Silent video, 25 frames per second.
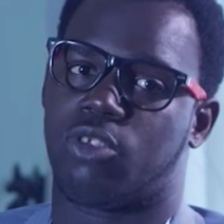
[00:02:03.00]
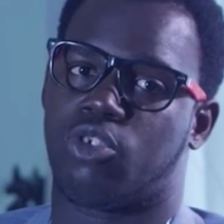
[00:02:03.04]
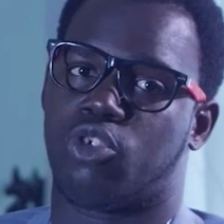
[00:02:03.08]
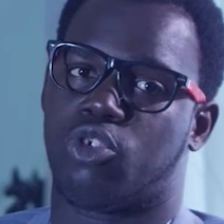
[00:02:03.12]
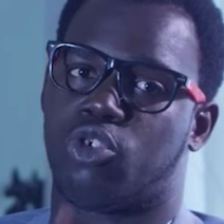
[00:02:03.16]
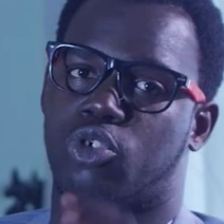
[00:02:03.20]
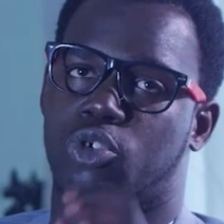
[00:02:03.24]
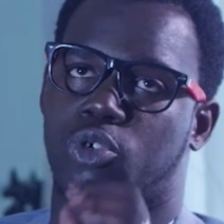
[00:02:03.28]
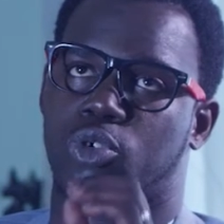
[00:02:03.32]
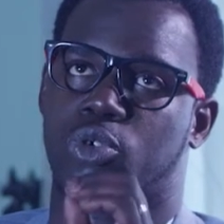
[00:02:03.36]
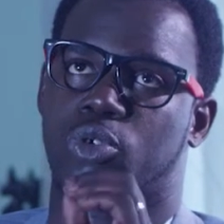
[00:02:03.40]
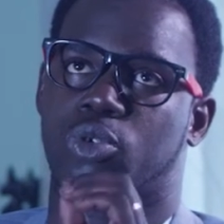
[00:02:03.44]

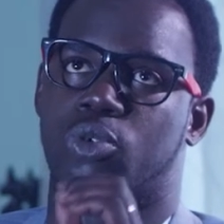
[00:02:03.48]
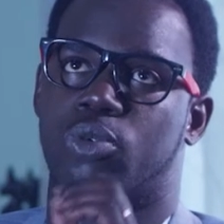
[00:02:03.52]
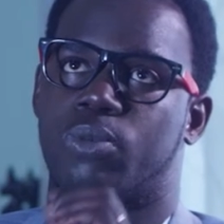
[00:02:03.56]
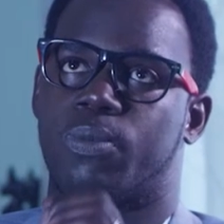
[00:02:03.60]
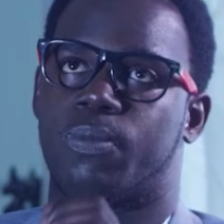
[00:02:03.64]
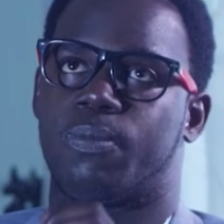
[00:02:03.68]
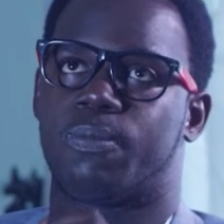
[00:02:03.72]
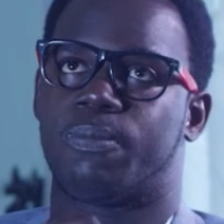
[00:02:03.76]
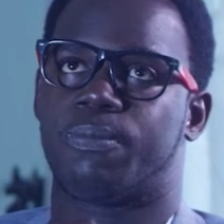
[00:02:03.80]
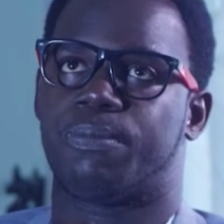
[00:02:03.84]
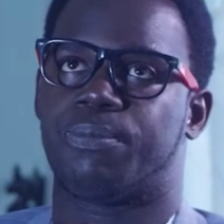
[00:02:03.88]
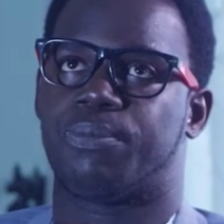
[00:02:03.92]
into
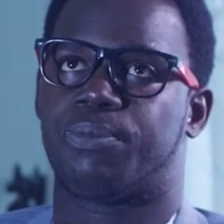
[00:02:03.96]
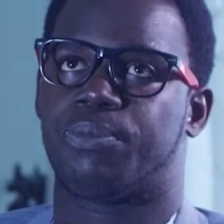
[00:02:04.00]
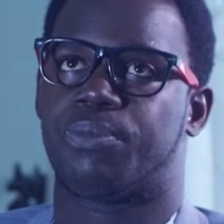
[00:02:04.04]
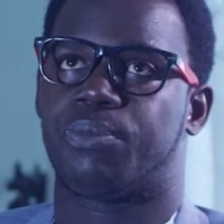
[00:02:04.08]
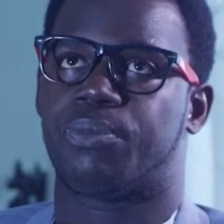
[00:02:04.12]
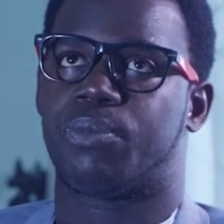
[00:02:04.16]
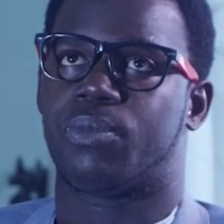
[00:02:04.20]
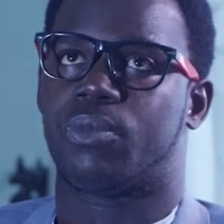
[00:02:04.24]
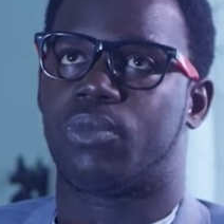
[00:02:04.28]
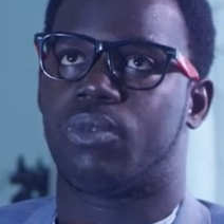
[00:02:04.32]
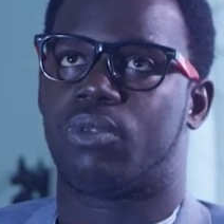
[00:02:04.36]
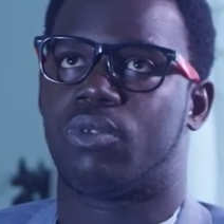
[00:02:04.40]

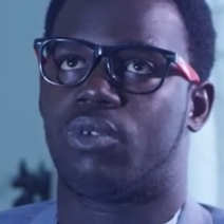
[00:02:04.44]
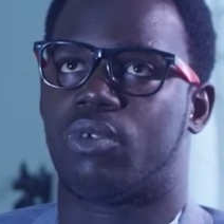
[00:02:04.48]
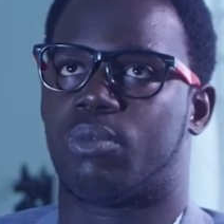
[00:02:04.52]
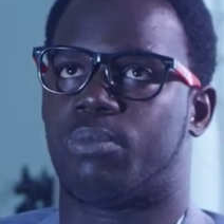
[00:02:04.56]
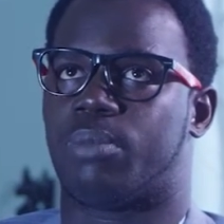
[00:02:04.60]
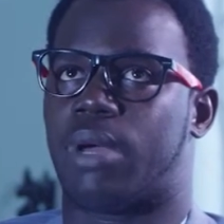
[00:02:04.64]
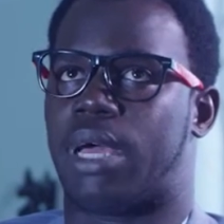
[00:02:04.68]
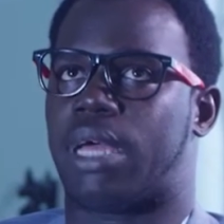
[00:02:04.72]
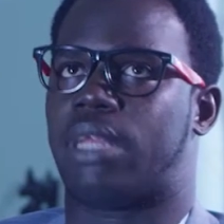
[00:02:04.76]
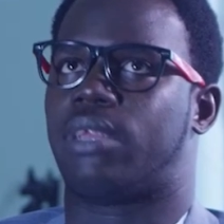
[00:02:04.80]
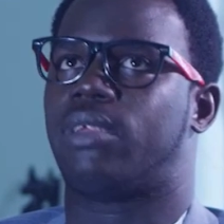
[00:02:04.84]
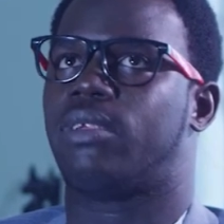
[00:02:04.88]

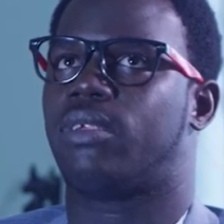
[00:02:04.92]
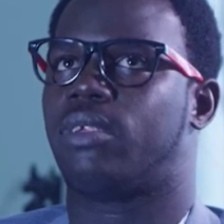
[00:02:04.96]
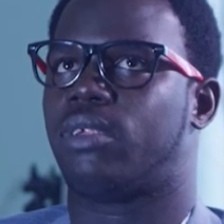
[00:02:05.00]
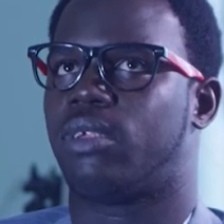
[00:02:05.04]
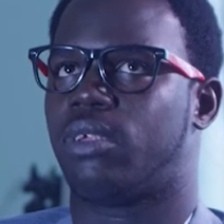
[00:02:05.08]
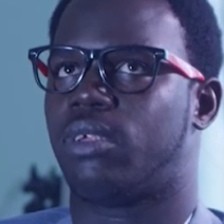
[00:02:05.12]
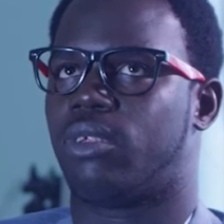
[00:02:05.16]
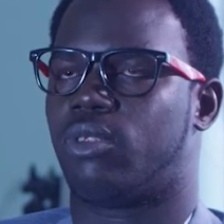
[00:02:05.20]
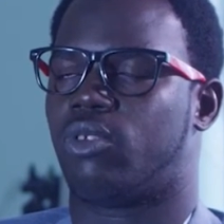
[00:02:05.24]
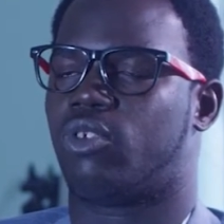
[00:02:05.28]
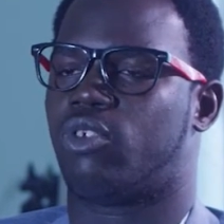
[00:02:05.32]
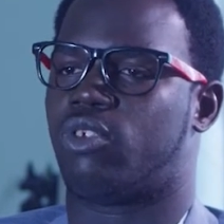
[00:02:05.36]
Japan.
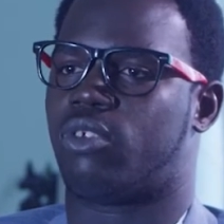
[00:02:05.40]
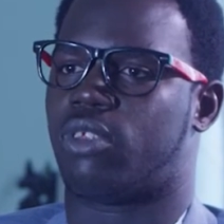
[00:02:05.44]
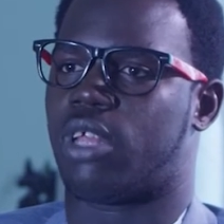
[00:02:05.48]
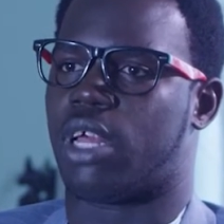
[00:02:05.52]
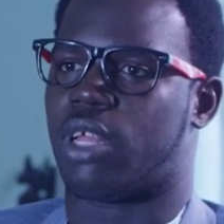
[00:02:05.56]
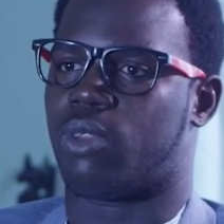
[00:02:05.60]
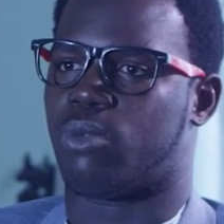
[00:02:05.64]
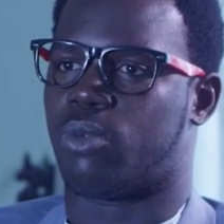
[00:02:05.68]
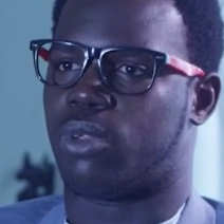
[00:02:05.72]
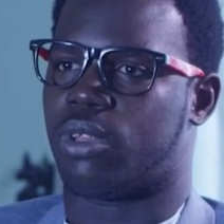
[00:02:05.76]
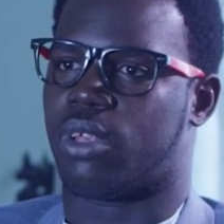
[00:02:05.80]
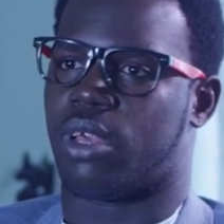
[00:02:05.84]
To
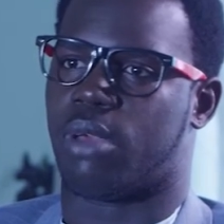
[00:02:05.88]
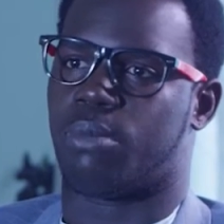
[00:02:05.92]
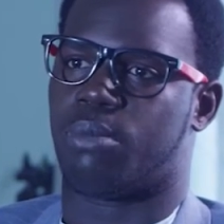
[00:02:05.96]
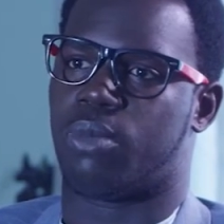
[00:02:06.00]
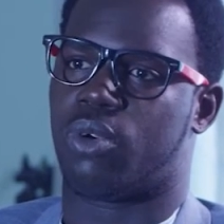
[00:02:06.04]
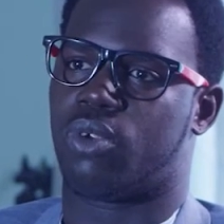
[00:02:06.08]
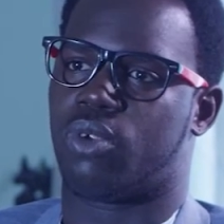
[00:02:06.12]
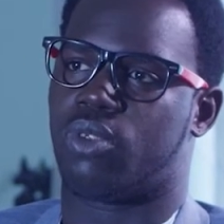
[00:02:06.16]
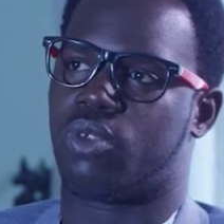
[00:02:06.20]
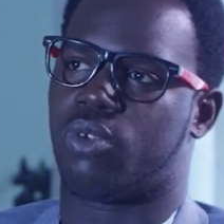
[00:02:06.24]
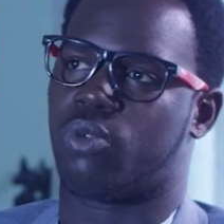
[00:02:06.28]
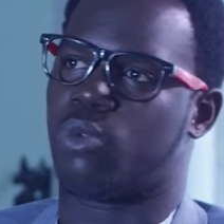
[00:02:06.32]
start with, I
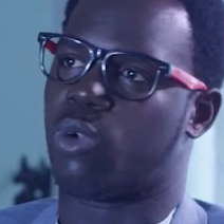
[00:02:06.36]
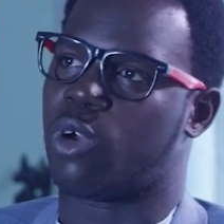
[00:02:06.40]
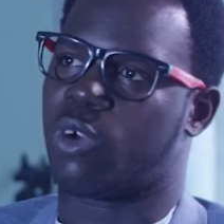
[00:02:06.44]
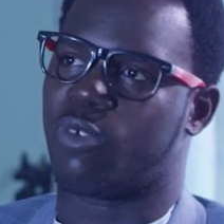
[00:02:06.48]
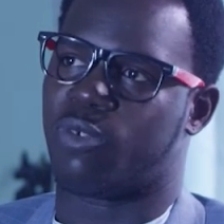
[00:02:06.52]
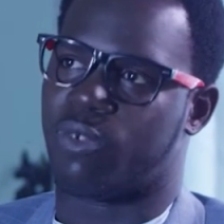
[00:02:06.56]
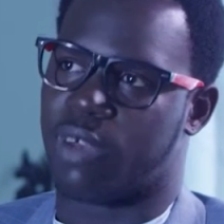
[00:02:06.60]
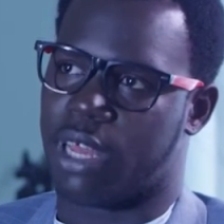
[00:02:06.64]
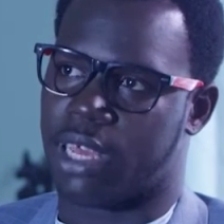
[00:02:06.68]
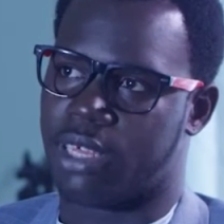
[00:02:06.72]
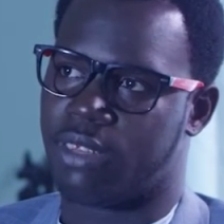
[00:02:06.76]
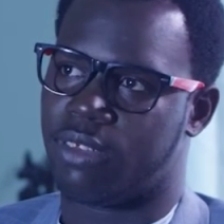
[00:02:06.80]
booked the wrong
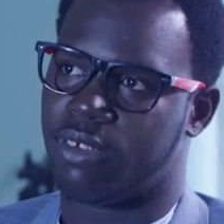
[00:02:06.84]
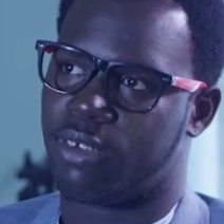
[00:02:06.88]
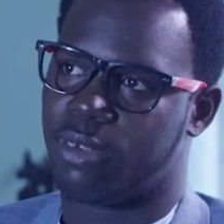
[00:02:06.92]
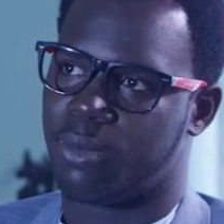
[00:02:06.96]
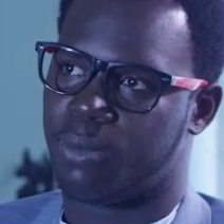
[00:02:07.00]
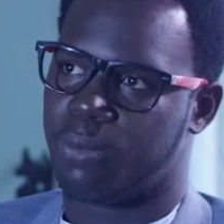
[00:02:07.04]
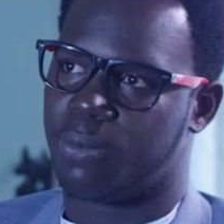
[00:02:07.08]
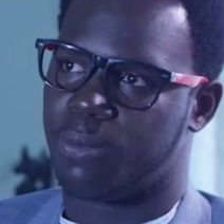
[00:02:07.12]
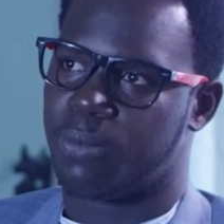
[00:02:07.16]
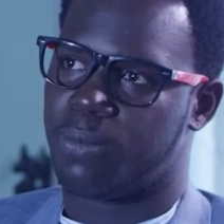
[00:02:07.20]
flight.